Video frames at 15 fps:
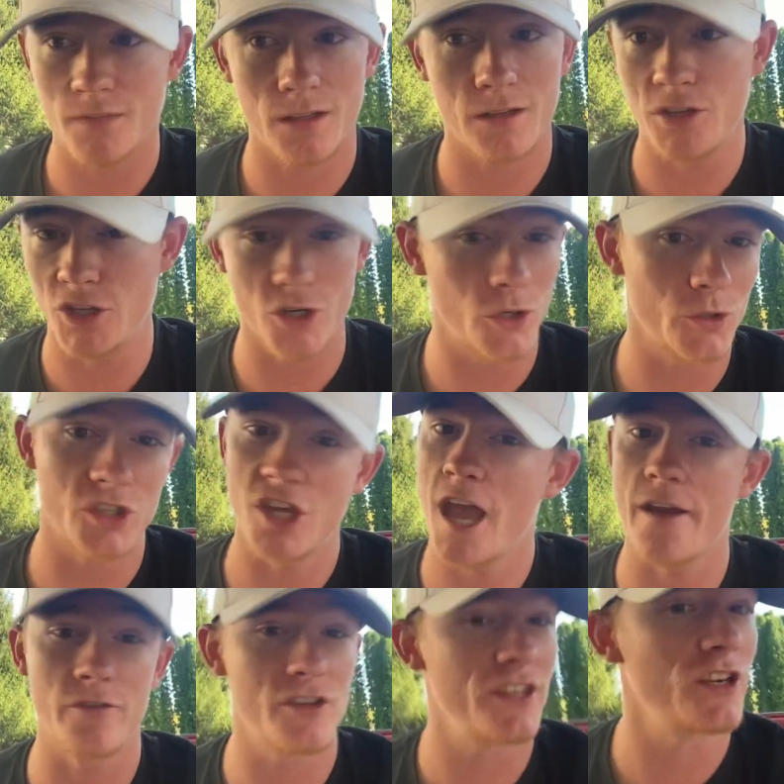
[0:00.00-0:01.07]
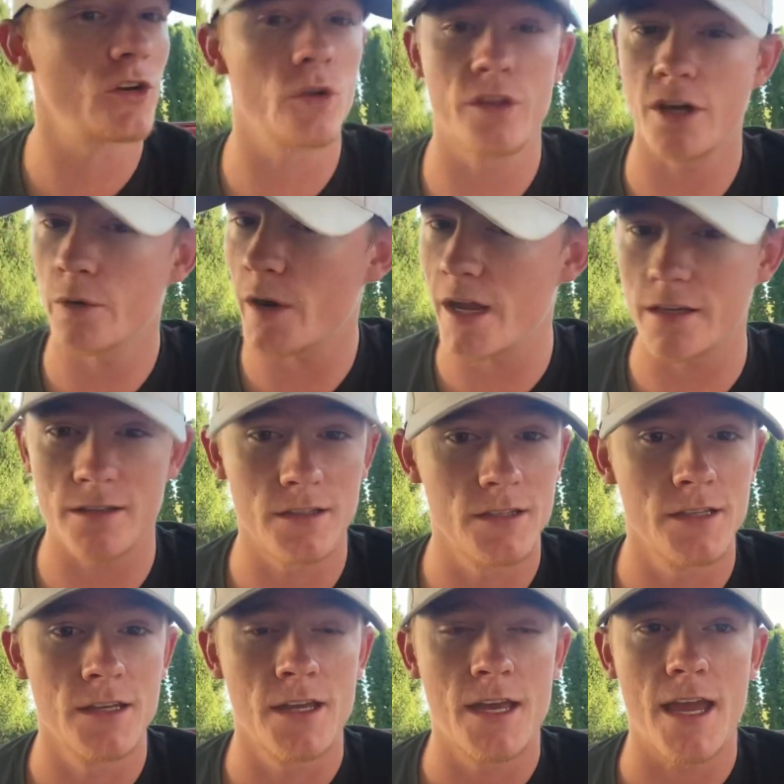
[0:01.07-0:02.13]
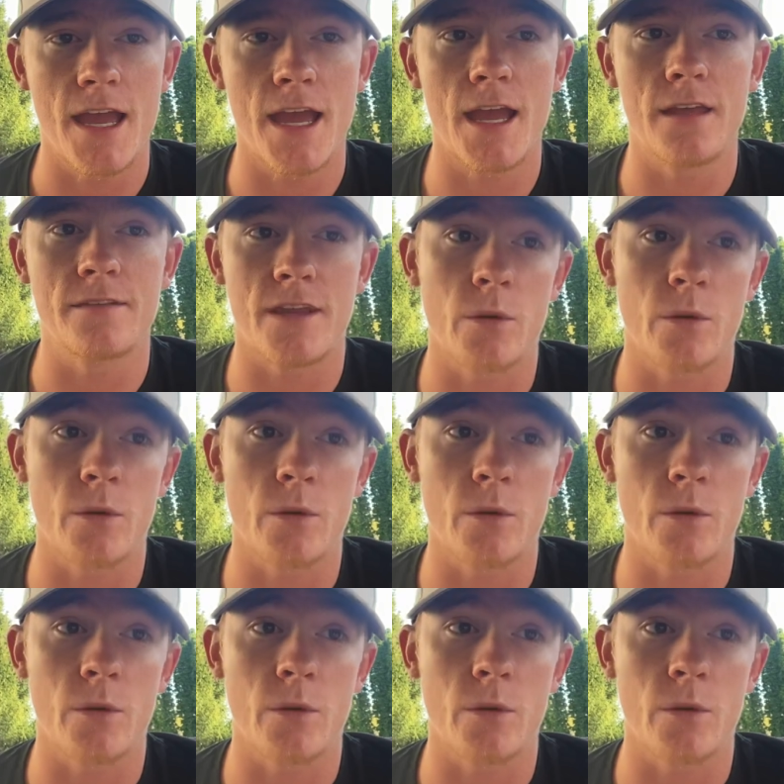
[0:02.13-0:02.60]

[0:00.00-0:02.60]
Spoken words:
get everything go their way. And